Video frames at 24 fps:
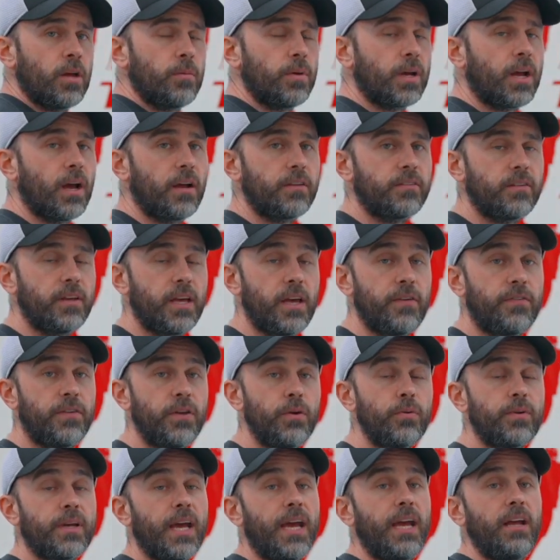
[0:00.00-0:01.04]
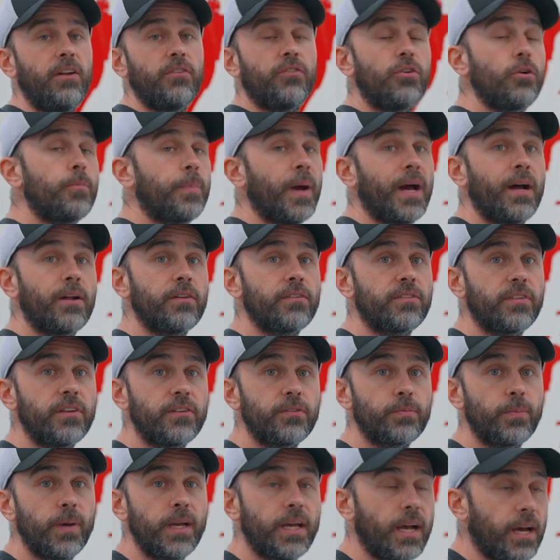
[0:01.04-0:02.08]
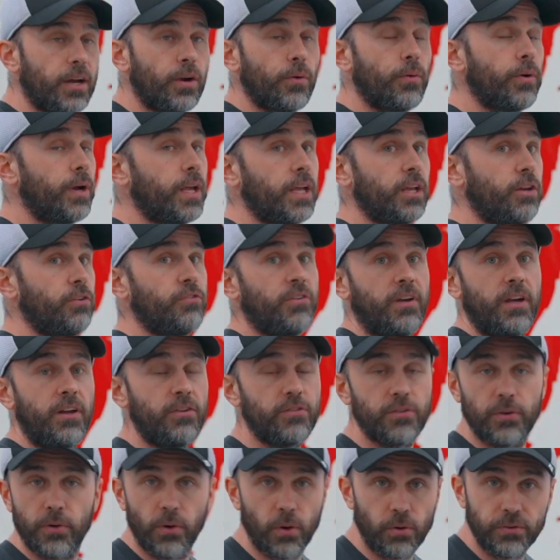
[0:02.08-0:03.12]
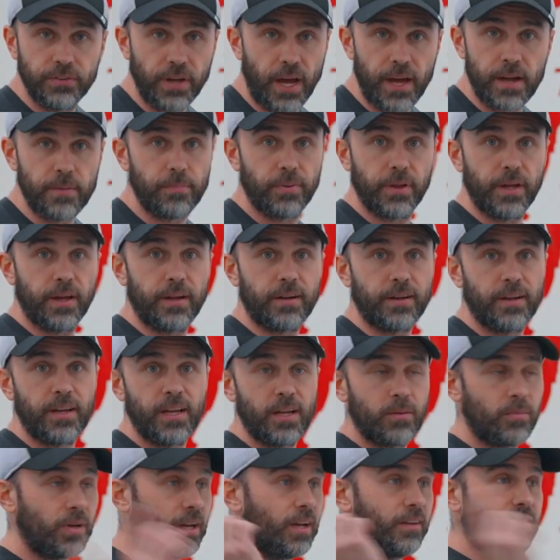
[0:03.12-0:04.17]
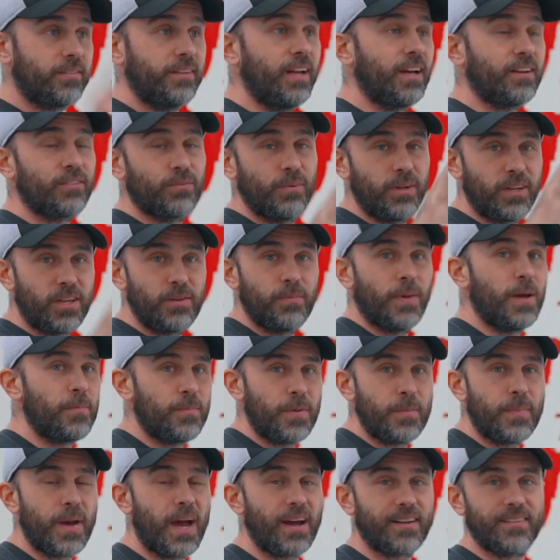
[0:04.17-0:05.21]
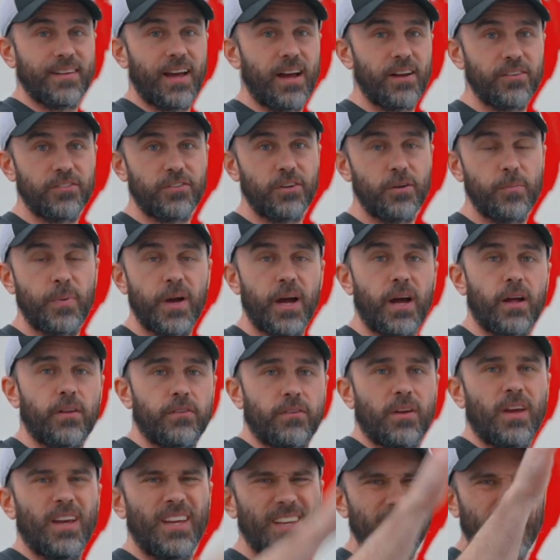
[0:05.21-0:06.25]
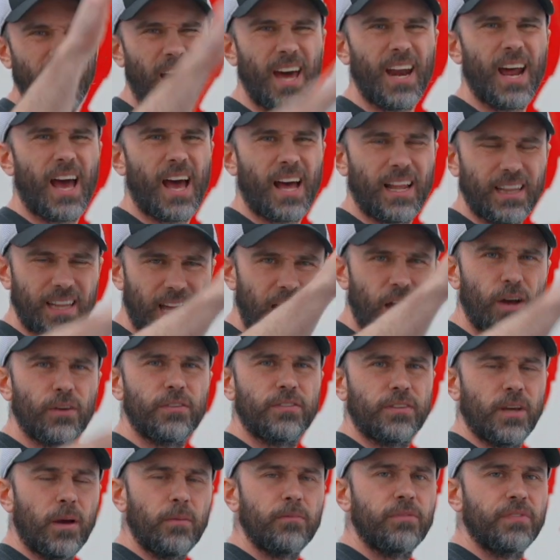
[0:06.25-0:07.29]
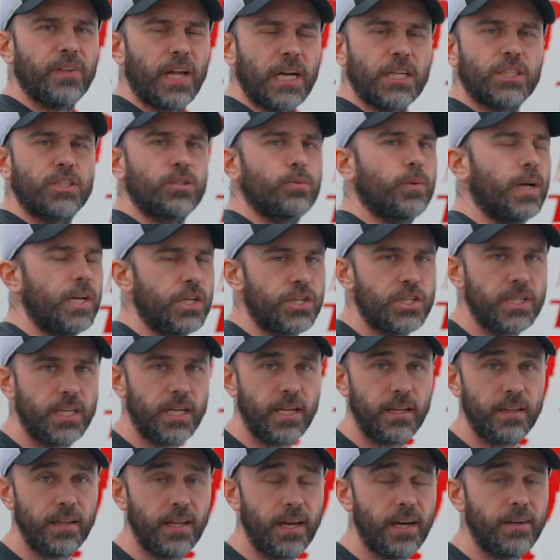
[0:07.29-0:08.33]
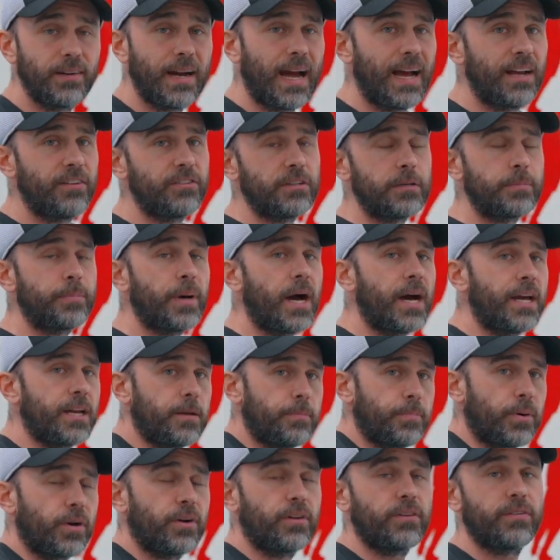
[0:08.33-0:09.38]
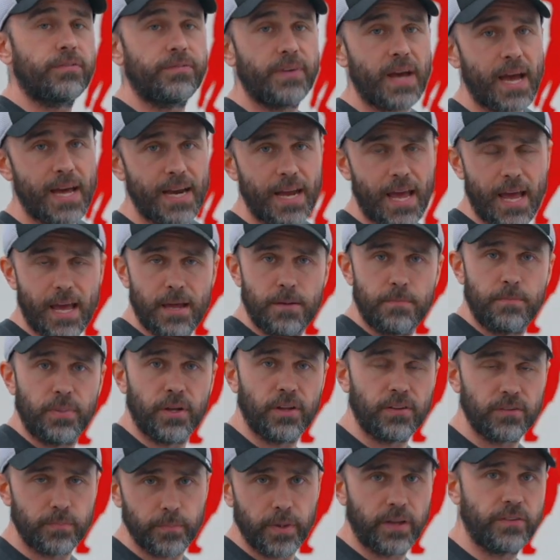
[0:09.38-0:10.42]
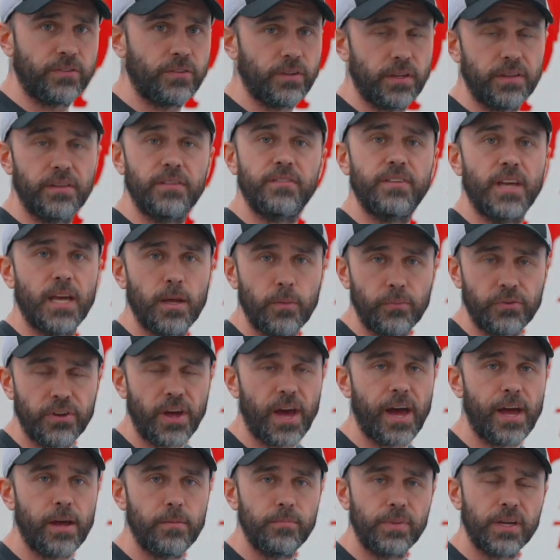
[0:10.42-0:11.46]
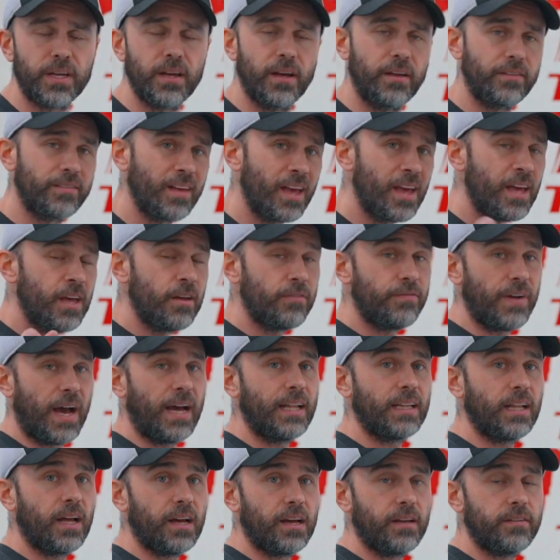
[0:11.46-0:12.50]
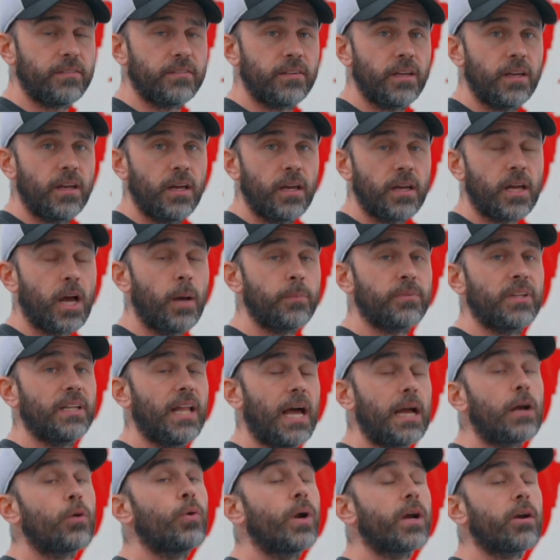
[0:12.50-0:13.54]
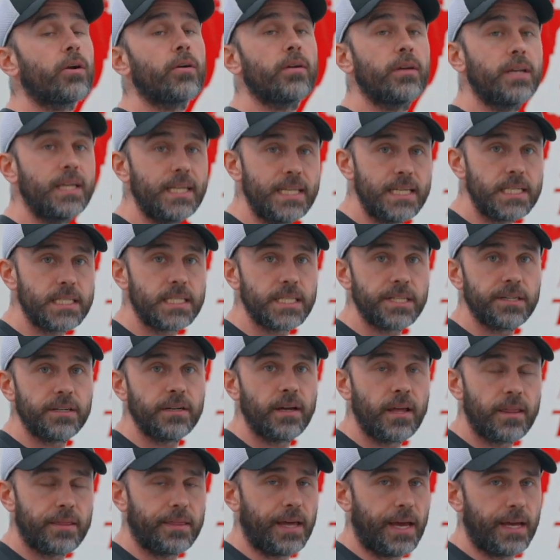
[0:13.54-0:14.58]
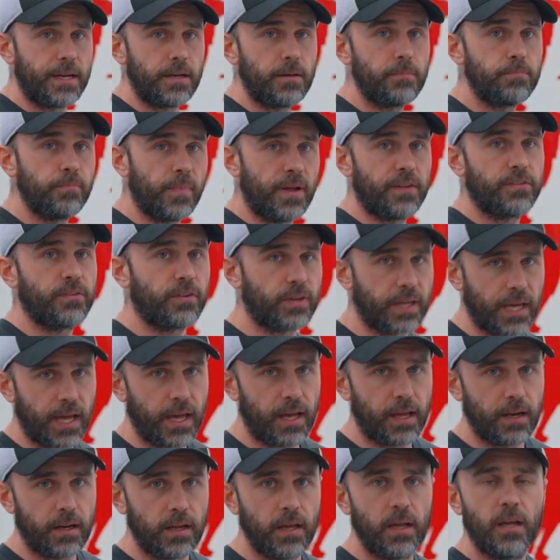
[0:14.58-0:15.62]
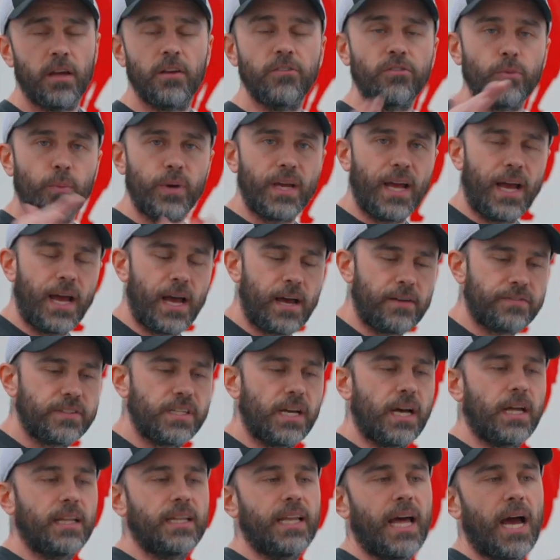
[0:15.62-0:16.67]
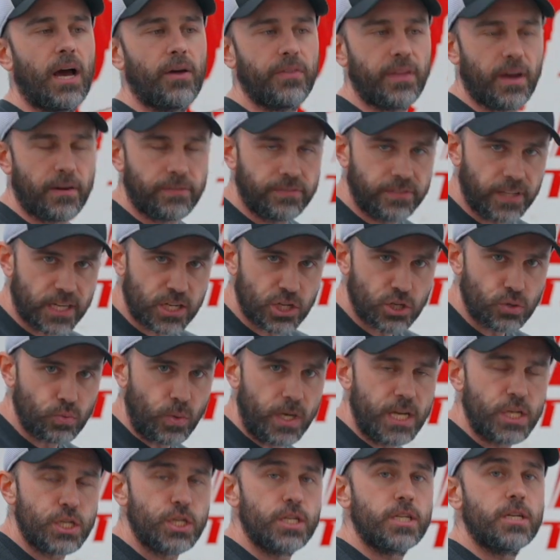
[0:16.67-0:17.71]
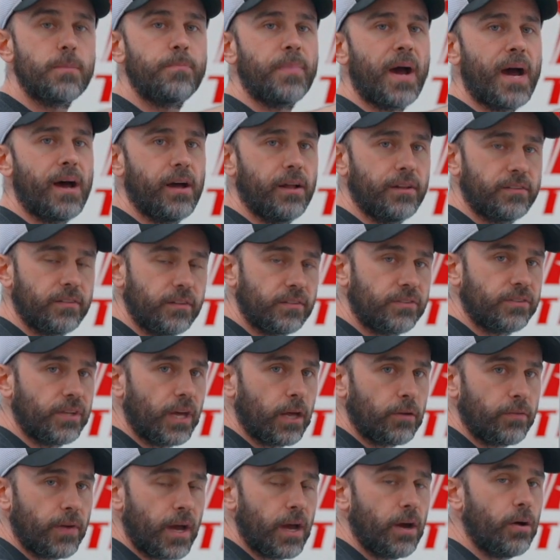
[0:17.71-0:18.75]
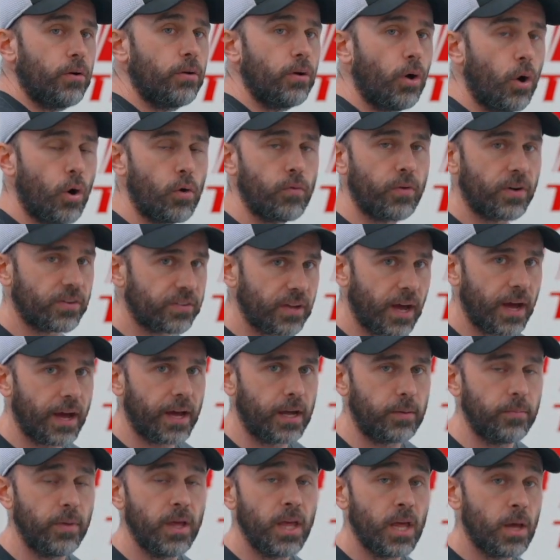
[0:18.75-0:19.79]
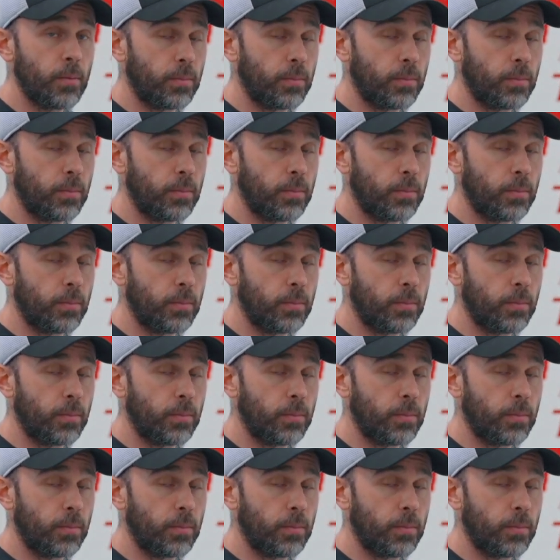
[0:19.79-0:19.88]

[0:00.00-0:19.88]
Because if you gain 2 pounds this week, I don't want you to change your whole diet plan, because next week you might be back down 2 pounds. You got to allow some fluctuation in there as your body burns fat and builds muscle at the same time, because fat loss comes a lot quicker and easier than muscle gain. So we have to allow that fluctuation to balance itself out over time.